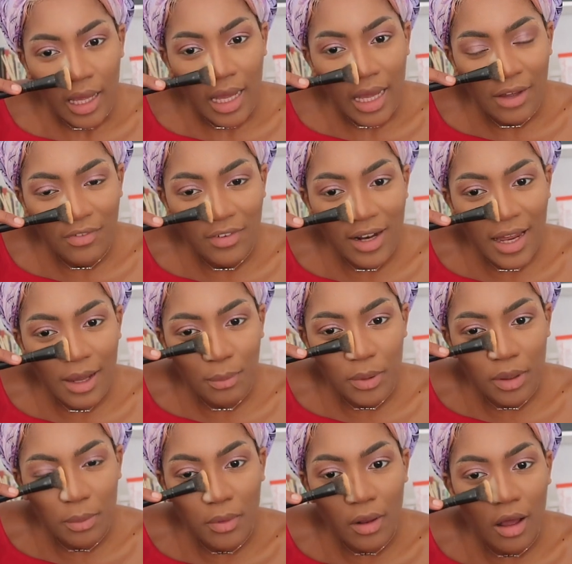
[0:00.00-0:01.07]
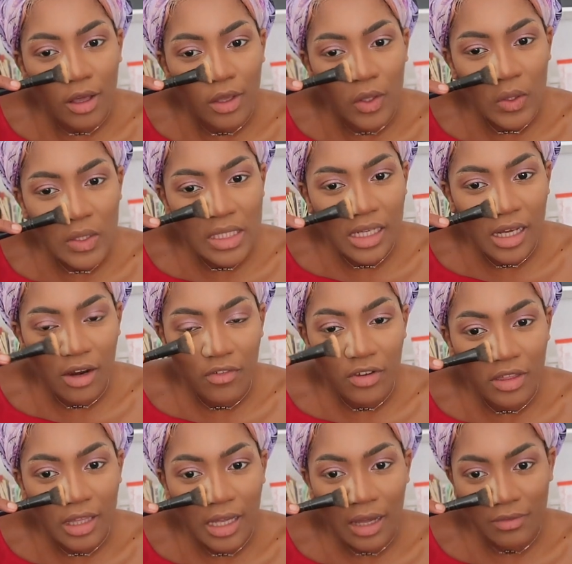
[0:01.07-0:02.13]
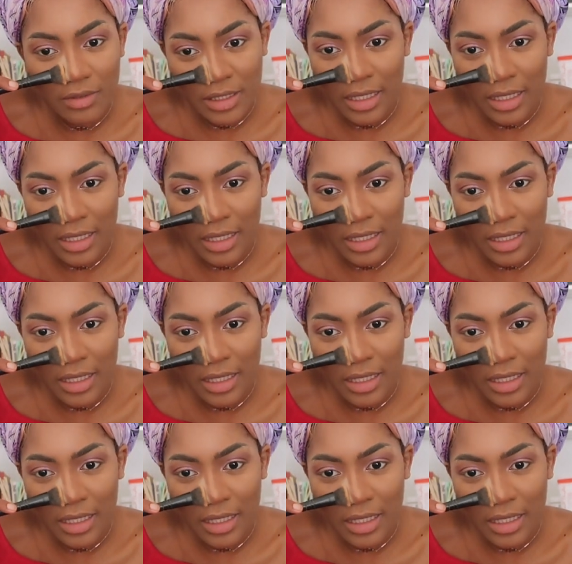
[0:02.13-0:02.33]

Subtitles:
I feel like people are using everything I've